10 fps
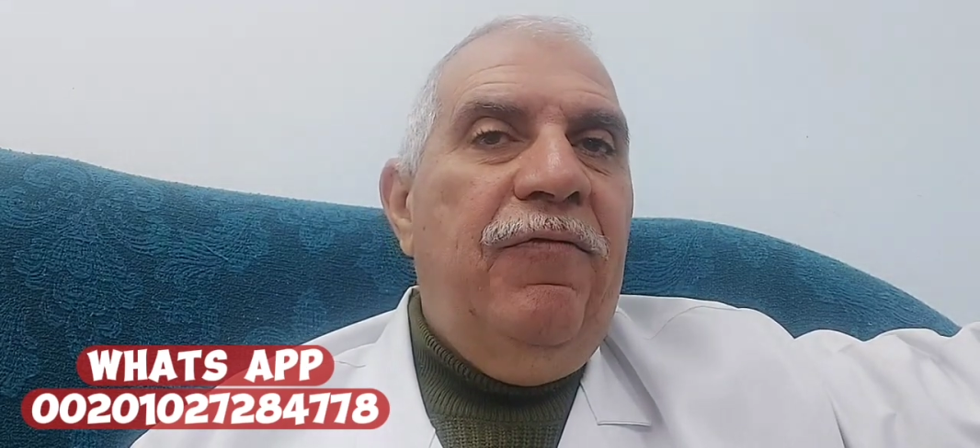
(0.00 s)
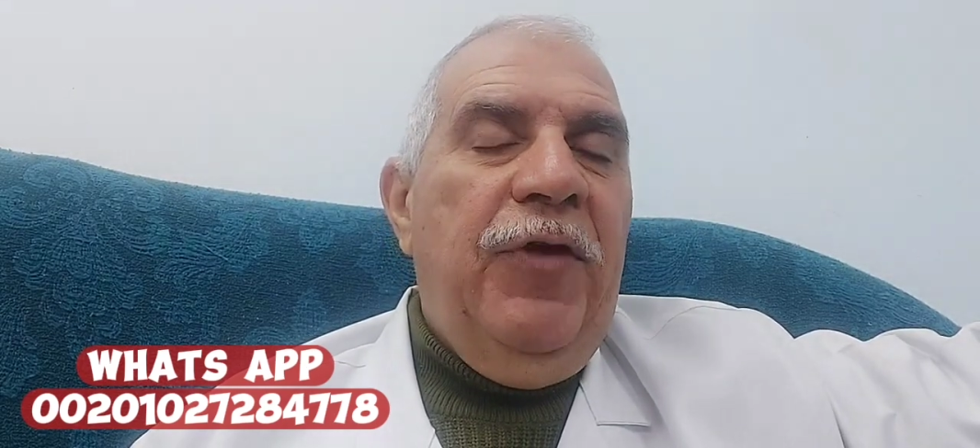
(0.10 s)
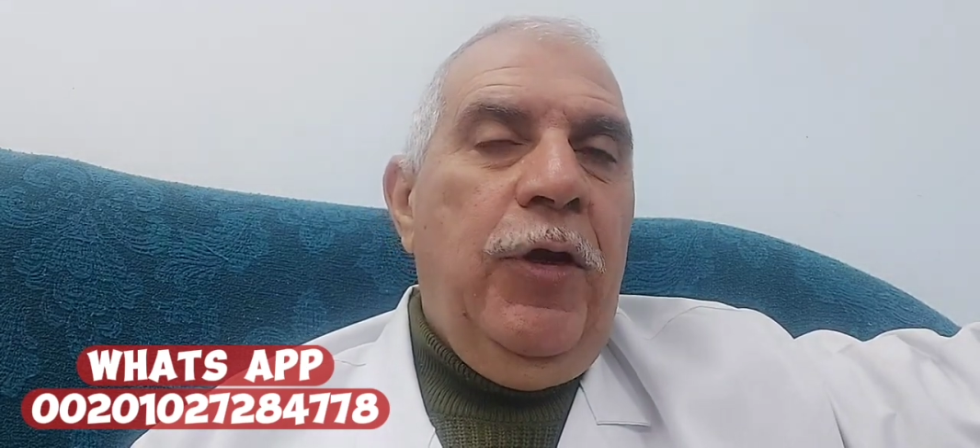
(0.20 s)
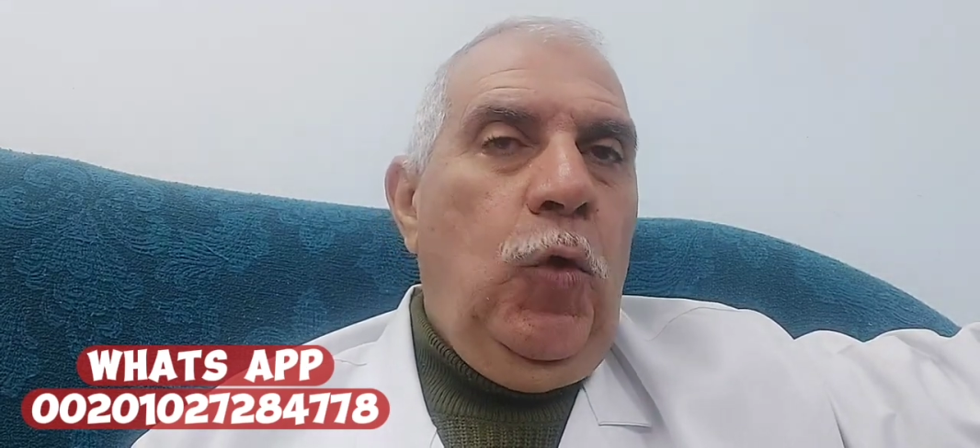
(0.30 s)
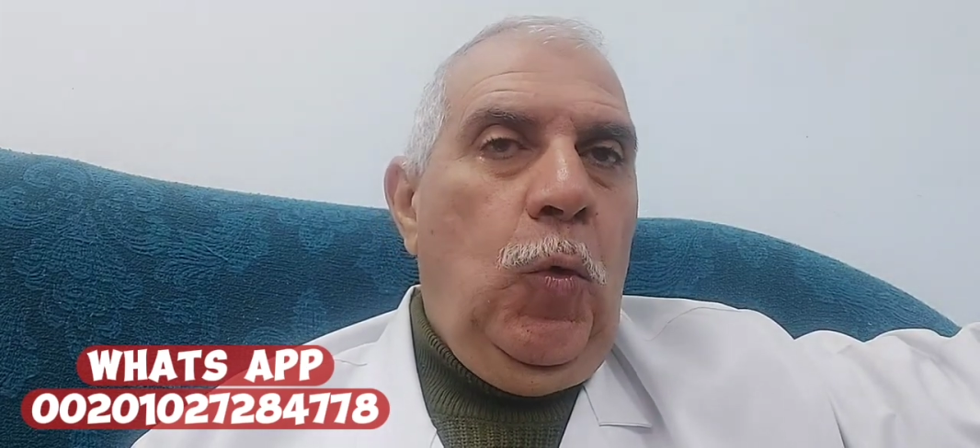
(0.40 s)

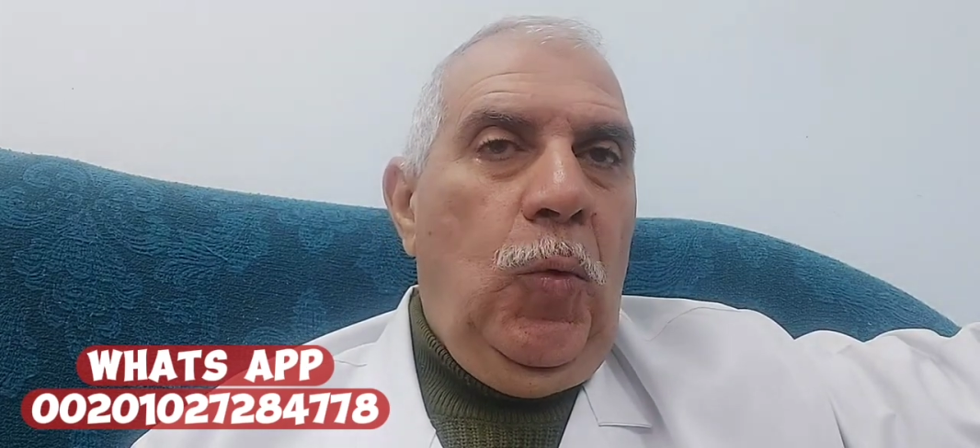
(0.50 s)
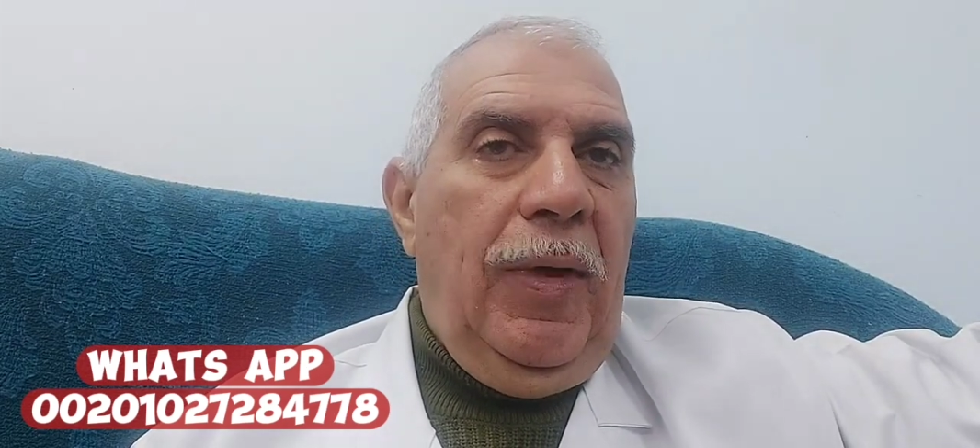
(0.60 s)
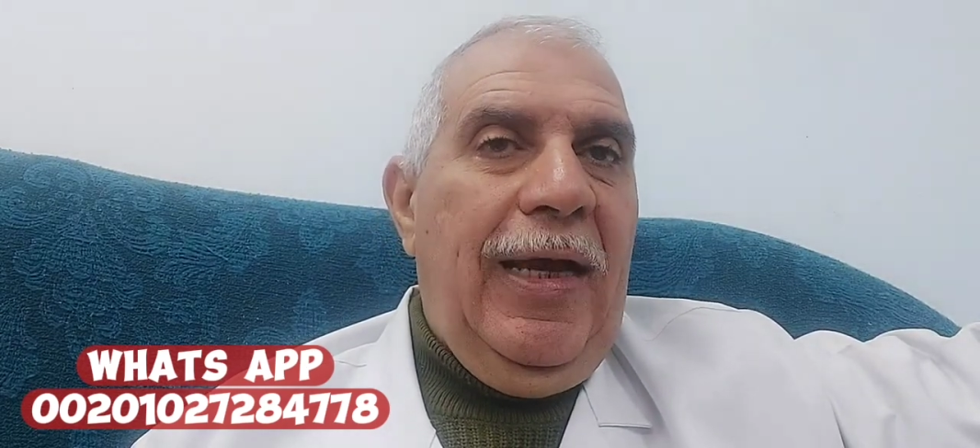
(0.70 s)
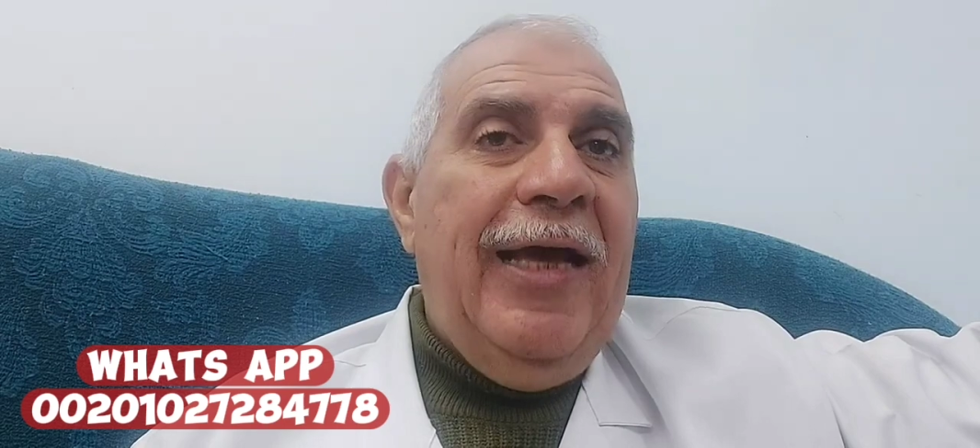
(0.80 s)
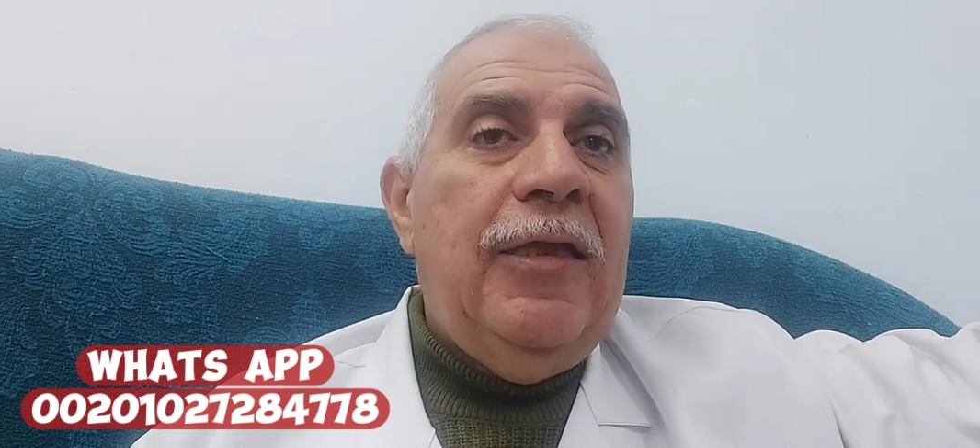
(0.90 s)
very low
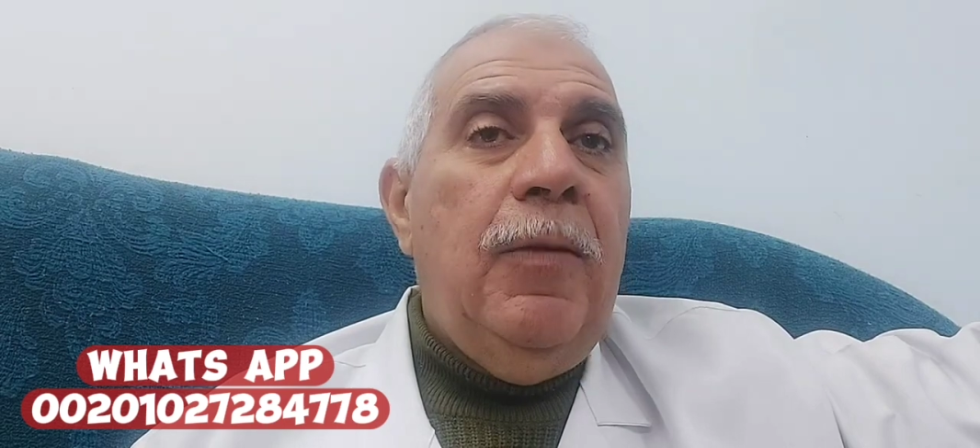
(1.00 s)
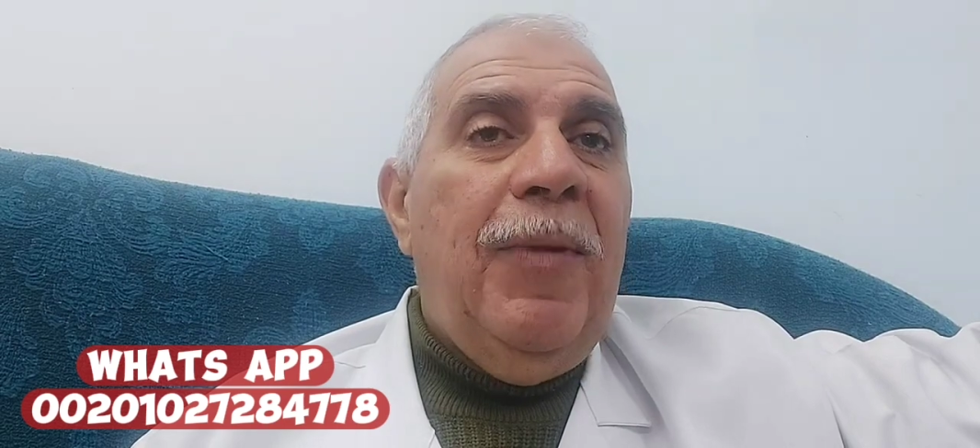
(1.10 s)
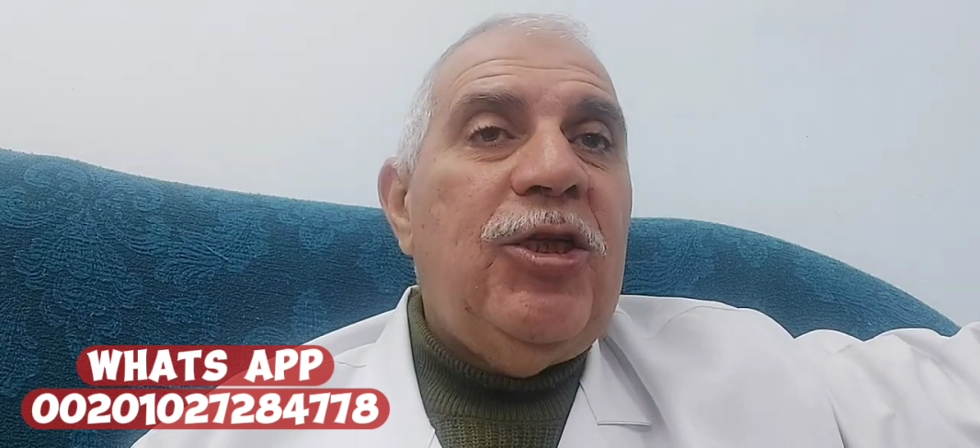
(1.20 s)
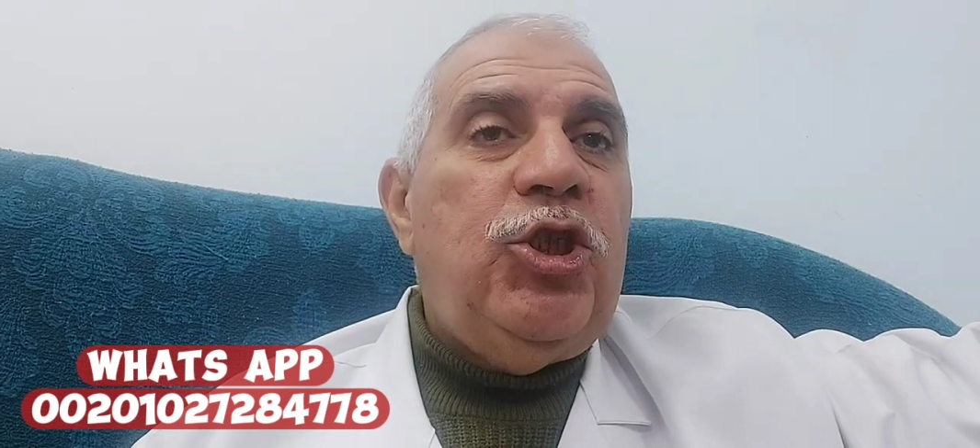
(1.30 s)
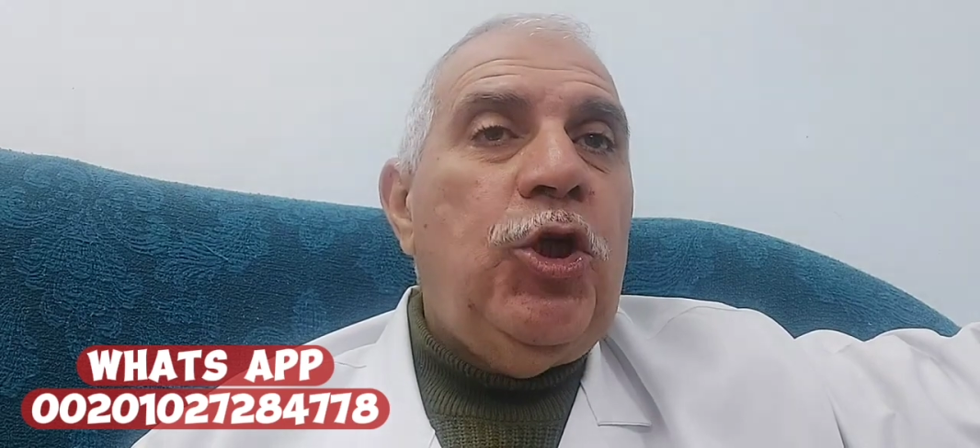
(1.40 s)
and
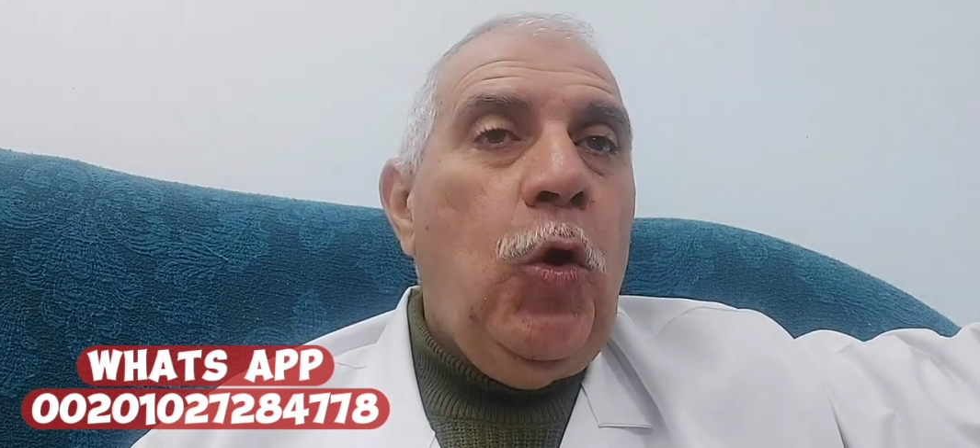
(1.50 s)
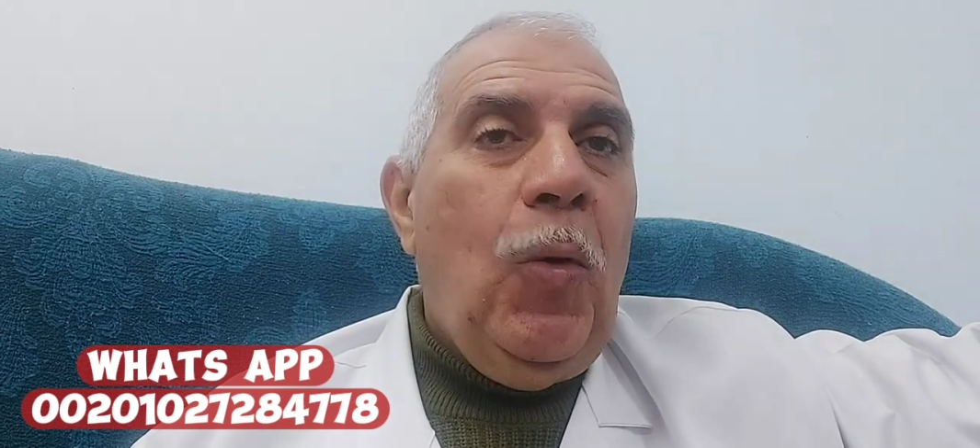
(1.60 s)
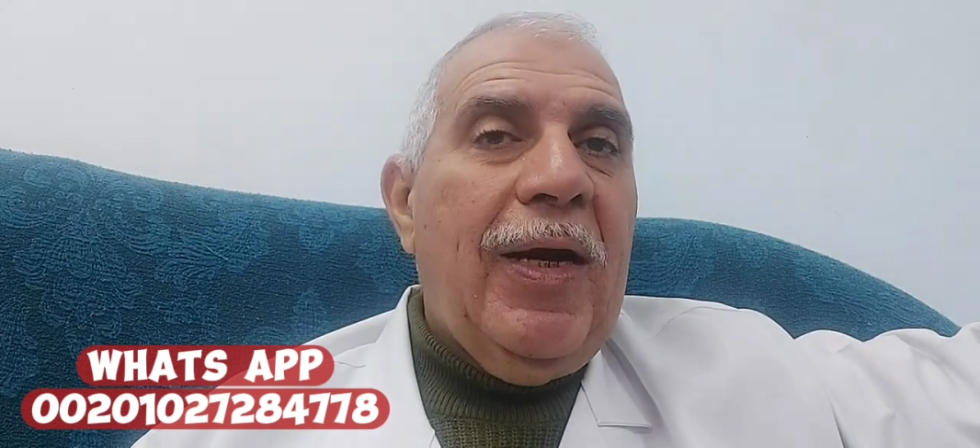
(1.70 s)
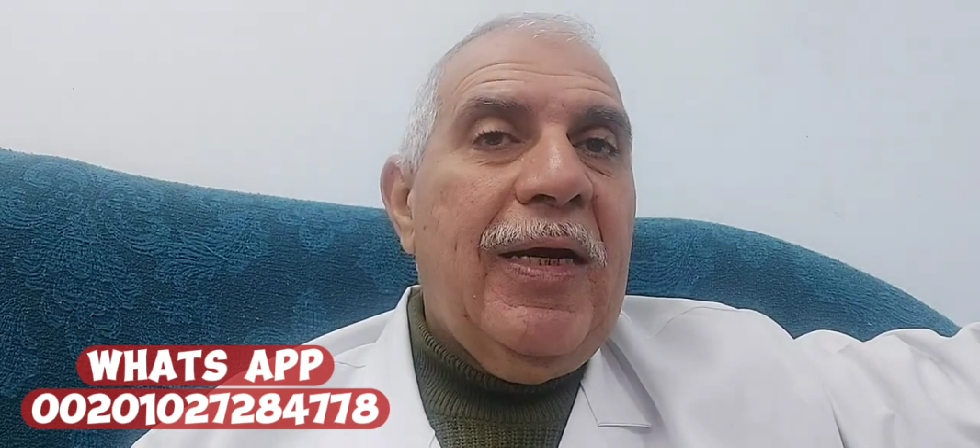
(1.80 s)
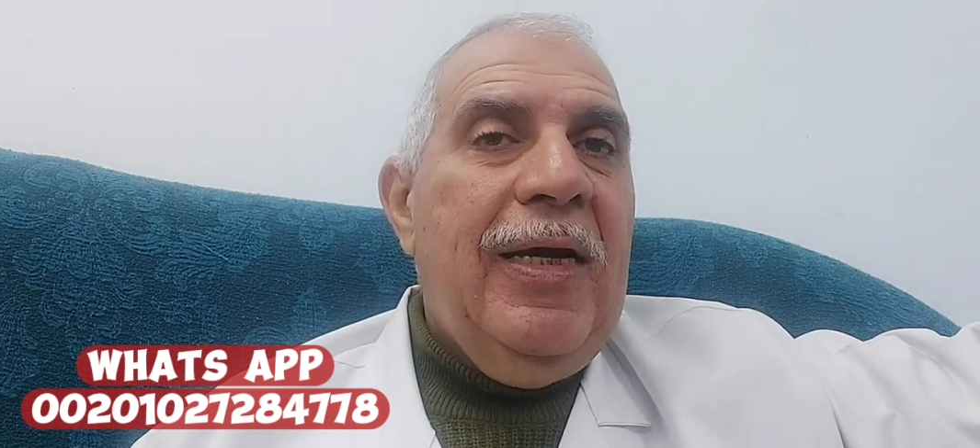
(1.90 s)
much
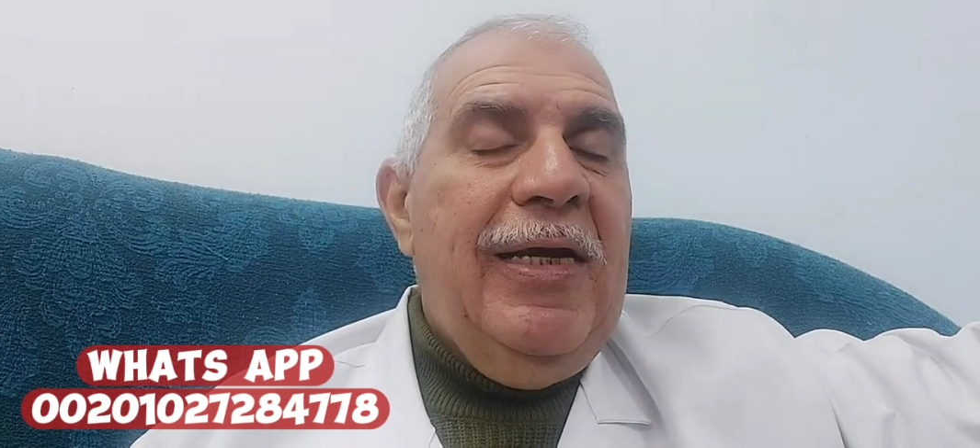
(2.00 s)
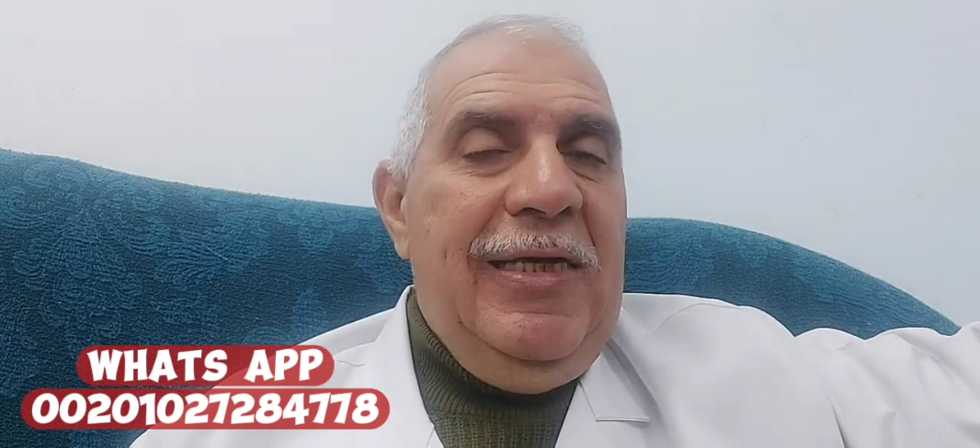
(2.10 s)
lower